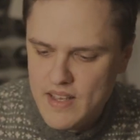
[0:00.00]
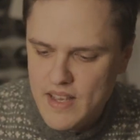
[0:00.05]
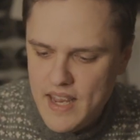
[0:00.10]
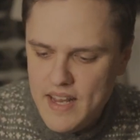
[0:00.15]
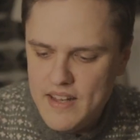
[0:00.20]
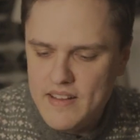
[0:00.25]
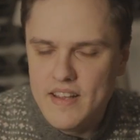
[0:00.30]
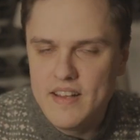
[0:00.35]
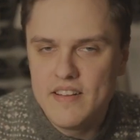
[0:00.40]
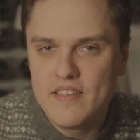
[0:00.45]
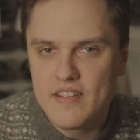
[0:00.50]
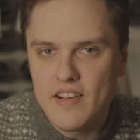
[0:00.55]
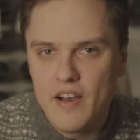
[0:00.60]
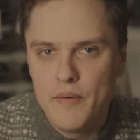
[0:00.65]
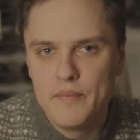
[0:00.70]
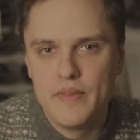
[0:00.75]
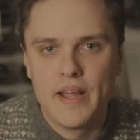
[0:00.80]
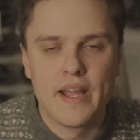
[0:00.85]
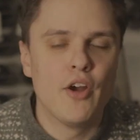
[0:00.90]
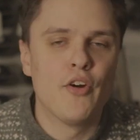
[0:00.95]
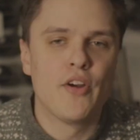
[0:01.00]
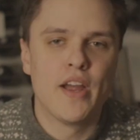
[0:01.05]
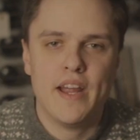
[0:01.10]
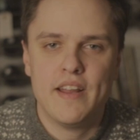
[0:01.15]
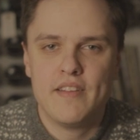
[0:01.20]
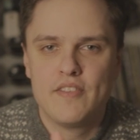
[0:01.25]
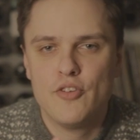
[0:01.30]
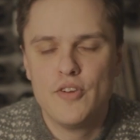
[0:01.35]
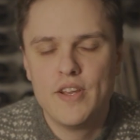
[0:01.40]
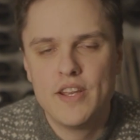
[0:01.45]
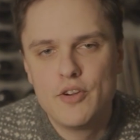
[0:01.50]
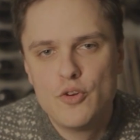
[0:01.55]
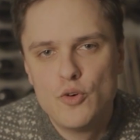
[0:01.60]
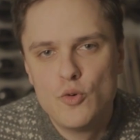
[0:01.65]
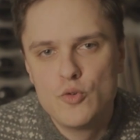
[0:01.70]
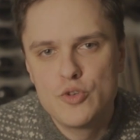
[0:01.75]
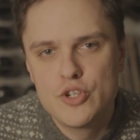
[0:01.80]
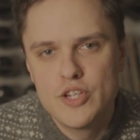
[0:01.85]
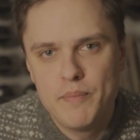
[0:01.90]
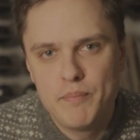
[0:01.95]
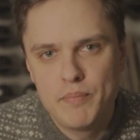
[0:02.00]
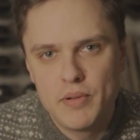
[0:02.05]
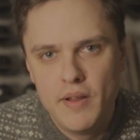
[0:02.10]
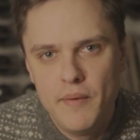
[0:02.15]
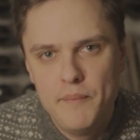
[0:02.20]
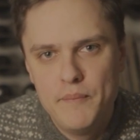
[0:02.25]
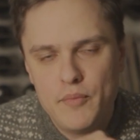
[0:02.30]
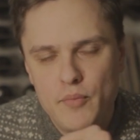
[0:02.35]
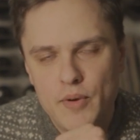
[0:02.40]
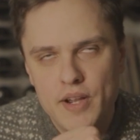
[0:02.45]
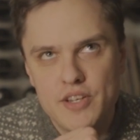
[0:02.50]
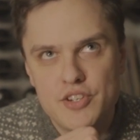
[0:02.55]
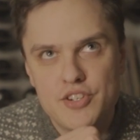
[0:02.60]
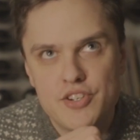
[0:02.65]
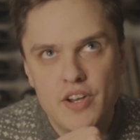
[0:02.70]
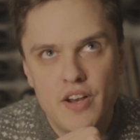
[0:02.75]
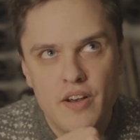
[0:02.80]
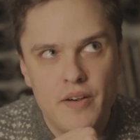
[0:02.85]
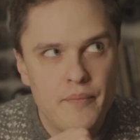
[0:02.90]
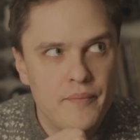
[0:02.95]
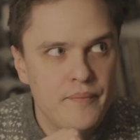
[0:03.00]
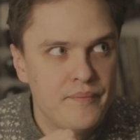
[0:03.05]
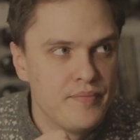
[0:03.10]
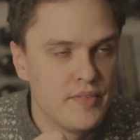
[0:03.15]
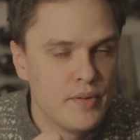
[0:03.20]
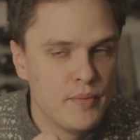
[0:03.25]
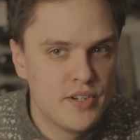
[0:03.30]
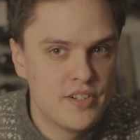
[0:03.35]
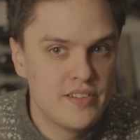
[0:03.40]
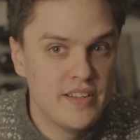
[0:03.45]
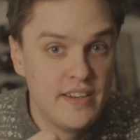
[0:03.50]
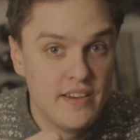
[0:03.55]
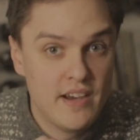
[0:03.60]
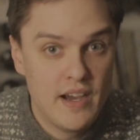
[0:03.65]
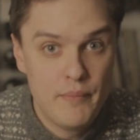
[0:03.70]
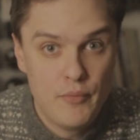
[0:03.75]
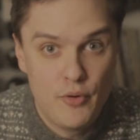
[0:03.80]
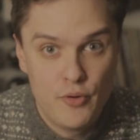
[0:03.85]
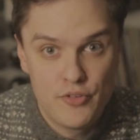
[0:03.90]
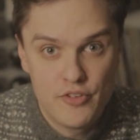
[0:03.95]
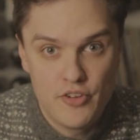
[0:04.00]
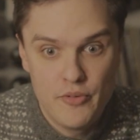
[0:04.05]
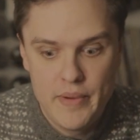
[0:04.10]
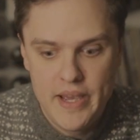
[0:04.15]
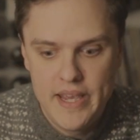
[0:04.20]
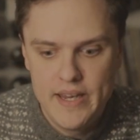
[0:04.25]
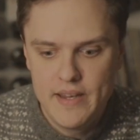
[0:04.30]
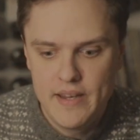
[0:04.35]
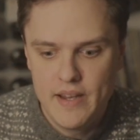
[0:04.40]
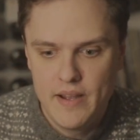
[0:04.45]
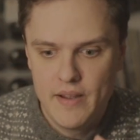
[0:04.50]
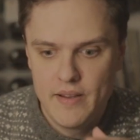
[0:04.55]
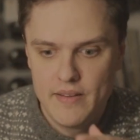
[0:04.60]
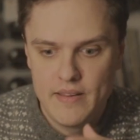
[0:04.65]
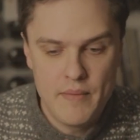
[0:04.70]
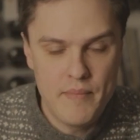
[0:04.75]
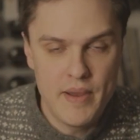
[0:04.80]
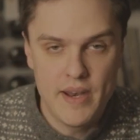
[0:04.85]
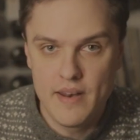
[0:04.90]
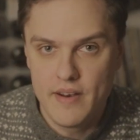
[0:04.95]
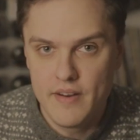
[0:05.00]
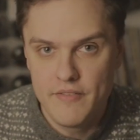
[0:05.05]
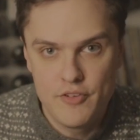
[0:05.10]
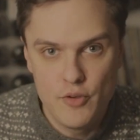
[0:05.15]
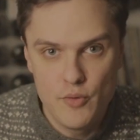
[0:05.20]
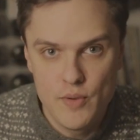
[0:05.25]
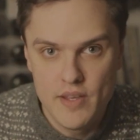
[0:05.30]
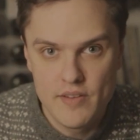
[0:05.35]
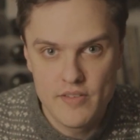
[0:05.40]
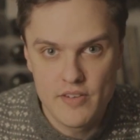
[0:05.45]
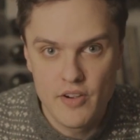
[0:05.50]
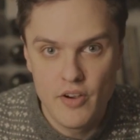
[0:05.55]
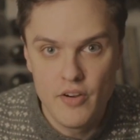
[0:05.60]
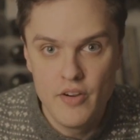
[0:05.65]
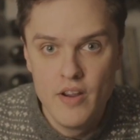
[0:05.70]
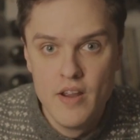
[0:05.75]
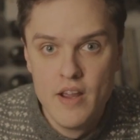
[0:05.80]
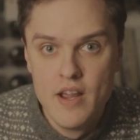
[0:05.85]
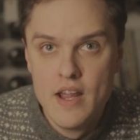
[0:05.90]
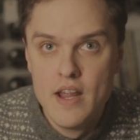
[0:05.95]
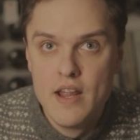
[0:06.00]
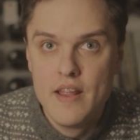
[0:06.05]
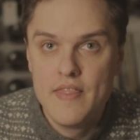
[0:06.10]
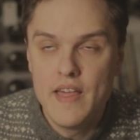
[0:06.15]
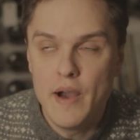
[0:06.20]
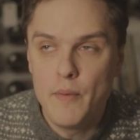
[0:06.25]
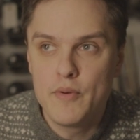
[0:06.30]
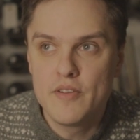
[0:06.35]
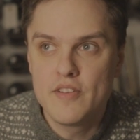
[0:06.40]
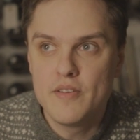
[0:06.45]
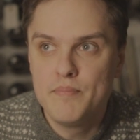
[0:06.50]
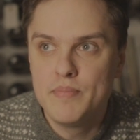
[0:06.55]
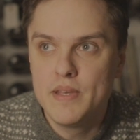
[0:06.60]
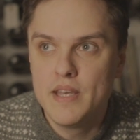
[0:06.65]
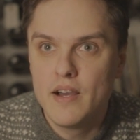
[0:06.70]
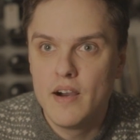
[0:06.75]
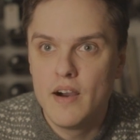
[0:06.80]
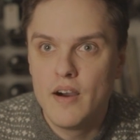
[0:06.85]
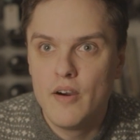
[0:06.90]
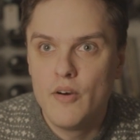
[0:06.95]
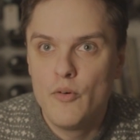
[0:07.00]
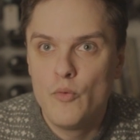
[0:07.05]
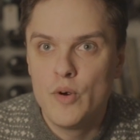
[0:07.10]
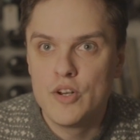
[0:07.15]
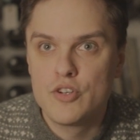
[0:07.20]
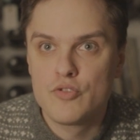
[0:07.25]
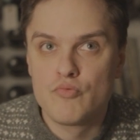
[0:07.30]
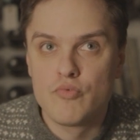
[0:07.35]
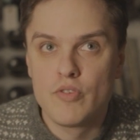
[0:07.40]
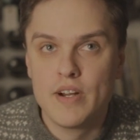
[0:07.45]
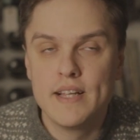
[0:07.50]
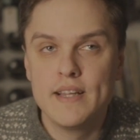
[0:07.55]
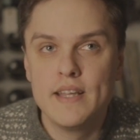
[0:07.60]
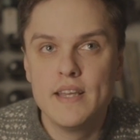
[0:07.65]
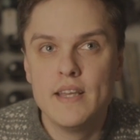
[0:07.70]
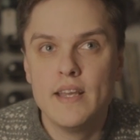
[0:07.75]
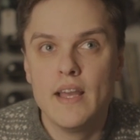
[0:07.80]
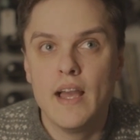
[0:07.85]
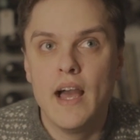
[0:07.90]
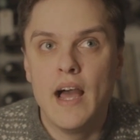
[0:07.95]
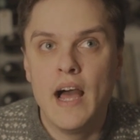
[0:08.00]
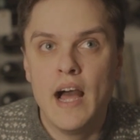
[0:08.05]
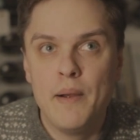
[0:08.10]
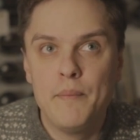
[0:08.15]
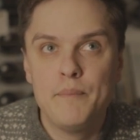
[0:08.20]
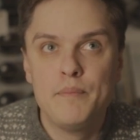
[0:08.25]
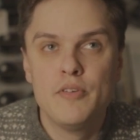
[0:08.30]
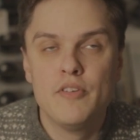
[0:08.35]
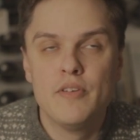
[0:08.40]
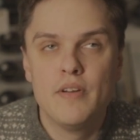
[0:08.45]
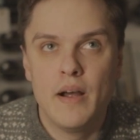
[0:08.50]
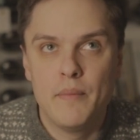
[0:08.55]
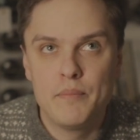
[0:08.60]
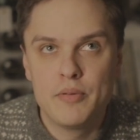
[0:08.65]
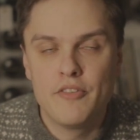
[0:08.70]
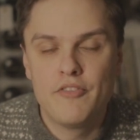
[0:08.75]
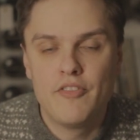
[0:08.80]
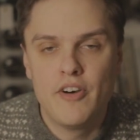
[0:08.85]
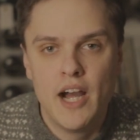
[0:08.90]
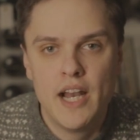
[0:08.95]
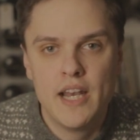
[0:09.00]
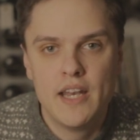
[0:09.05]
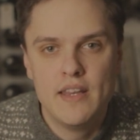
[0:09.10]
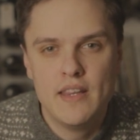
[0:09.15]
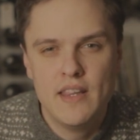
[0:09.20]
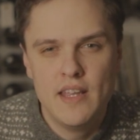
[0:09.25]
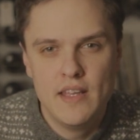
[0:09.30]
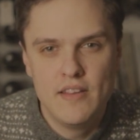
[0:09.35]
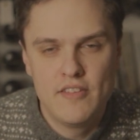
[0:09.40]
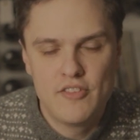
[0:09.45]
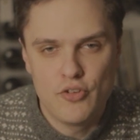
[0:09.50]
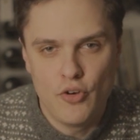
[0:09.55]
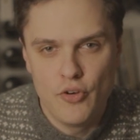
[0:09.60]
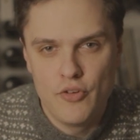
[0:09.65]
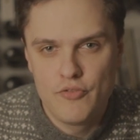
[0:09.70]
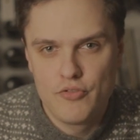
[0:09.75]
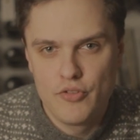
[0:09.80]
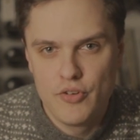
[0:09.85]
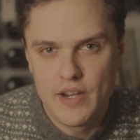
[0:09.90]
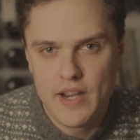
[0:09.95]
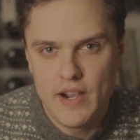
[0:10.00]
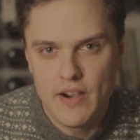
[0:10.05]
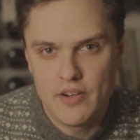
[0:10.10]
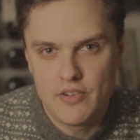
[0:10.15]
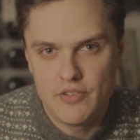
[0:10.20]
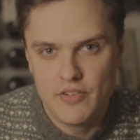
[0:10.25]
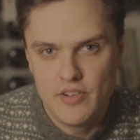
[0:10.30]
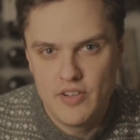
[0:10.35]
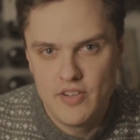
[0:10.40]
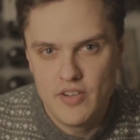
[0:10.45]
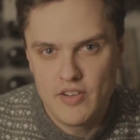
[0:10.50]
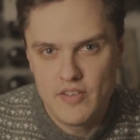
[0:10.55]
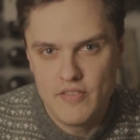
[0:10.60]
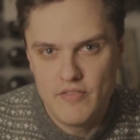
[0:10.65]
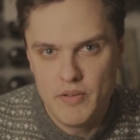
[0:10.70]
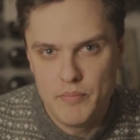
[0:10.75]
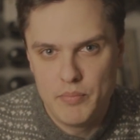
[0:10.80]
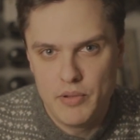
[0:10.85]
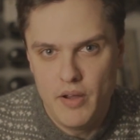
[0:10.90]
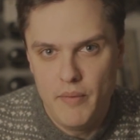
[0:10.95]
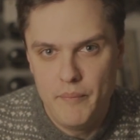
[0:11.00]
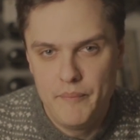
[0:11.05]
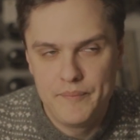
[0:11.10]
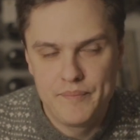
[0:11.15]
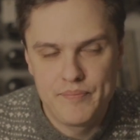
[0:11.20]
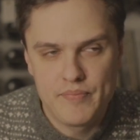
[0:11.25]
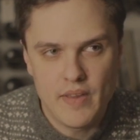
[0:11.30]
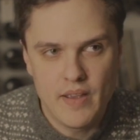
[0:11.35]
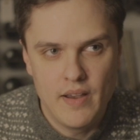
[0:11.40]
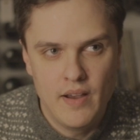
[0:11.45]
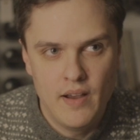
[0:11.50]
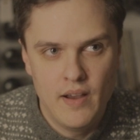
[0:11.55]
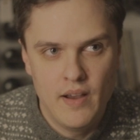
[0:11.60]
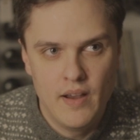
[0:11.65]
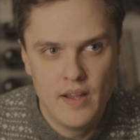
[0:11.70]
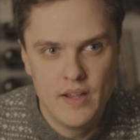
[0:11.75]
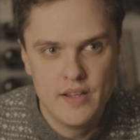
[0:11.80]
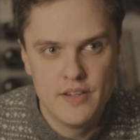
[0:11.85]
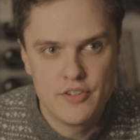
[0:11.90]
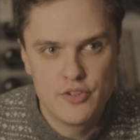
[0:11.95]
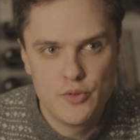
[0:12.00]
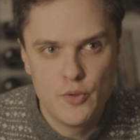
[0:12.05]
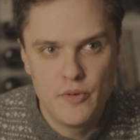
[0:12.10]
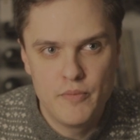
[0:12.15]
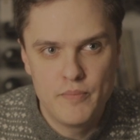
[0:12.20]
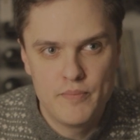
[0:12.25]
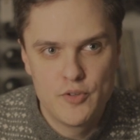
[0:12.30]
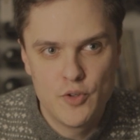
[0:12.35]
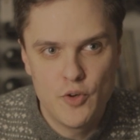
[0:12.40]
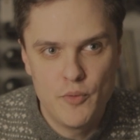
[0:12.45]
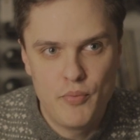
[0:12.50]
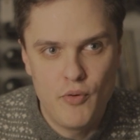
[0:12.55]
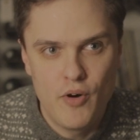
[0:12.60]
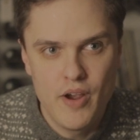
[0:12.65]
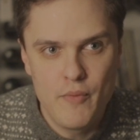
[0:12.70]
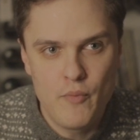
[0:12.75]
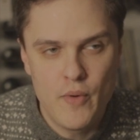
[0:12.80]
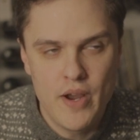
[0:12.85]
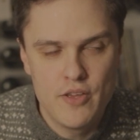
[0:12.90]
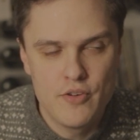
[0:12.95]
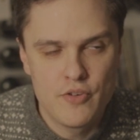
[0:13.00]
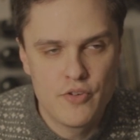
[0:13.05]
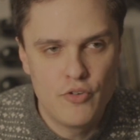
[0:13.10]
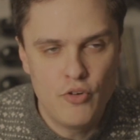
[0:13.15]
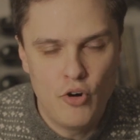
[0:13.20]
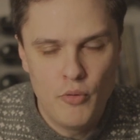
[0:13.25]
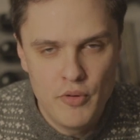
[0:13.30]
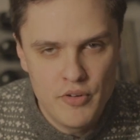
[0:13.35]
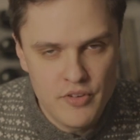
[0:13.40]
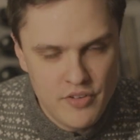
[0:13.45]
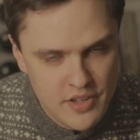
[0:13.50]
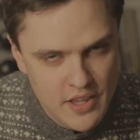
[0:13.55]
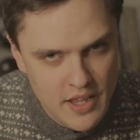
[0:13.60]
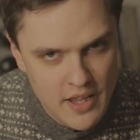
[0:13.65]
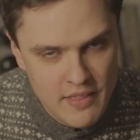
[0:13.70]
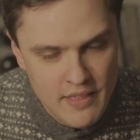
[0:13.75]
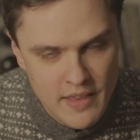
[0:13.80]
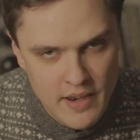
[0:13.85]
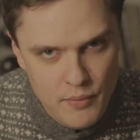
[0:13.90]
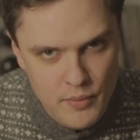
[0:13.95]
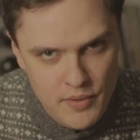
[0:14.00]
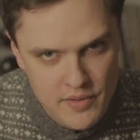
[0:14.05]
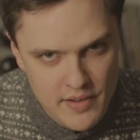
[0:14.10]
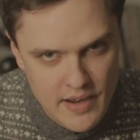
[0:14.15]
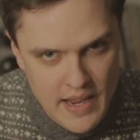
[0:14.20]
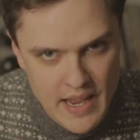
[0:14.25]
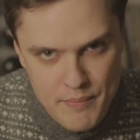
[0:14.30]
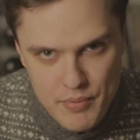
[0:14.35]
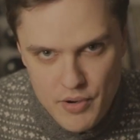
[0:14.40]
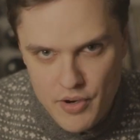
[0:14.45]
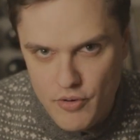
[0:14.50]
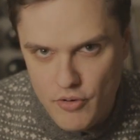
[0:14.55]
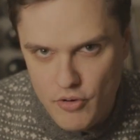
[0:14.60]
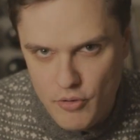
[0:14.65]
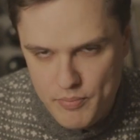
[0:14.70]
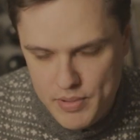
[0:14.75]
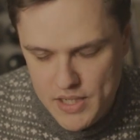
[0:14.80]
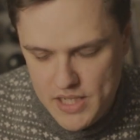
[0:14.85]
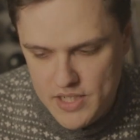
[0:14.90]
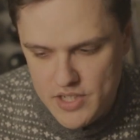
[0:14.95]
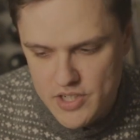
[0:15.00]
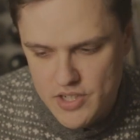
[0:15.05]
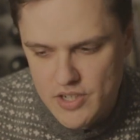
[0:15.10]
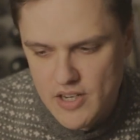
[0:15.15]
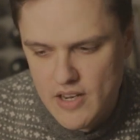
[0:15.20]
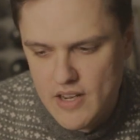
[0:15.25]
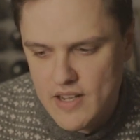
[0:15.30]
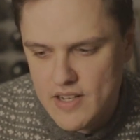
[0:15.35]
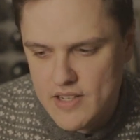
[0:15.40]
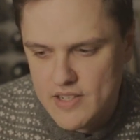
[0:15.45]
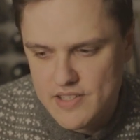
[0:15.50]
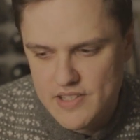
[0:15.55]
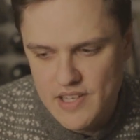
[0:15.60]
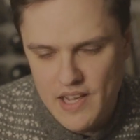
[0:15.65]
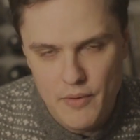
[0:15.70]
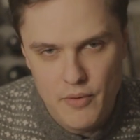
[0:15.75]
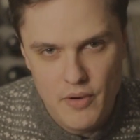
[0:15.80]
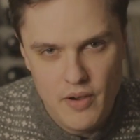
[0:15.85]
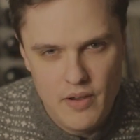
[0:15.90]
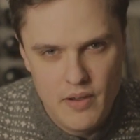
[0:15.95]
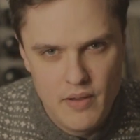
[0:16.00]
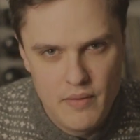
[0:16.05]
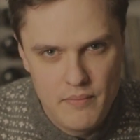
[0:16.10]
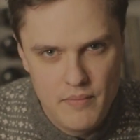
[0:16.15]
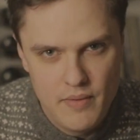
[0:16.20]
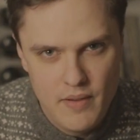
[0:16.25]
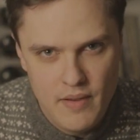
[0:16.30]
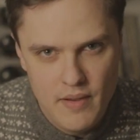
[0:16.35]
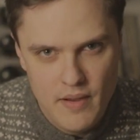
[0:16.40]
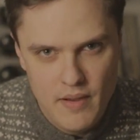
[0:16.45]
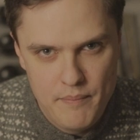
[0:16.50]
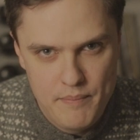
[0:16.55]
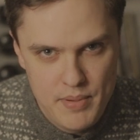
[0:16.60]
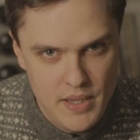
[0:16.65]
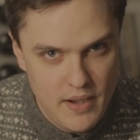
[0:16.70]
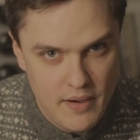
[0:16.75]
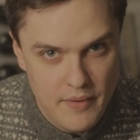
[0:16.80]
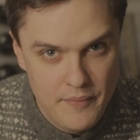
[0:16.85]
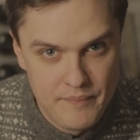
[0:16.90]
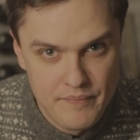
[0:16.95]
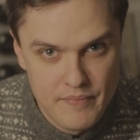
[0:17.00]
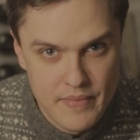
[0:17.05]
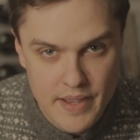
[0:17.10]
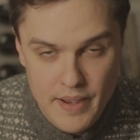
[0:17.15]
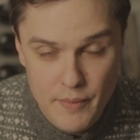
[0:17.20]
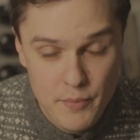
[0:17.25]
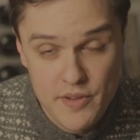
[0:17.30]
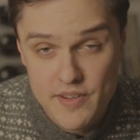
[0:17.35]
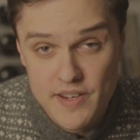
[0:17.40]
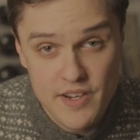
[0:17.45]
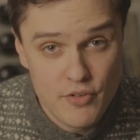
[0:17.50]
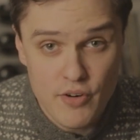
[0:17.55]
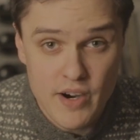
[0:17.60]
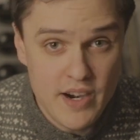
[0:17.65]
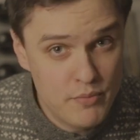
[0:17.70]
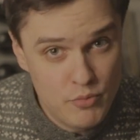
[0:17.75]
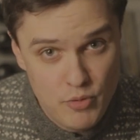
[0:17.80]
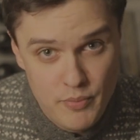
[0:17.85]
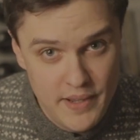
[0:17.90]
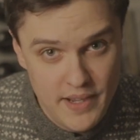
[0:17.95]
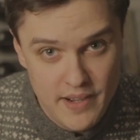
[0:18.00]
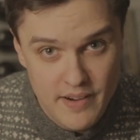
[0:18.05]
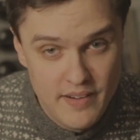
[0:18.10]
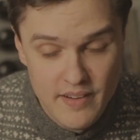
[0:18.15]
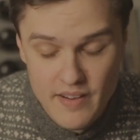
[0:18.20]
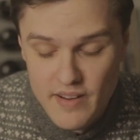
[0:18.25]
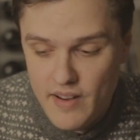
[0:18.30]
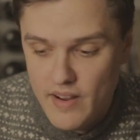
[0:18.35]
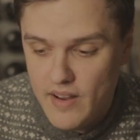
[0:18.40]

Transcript: In some, like, okay, so in Cool Ship Plum, which Lindheim also made, they made it a few years ago. That was a beer which really amplified the stone fruit characteristics of the plum, to a point where you could almost think that it was an apricot or peach sour beer. It was an incredible beer.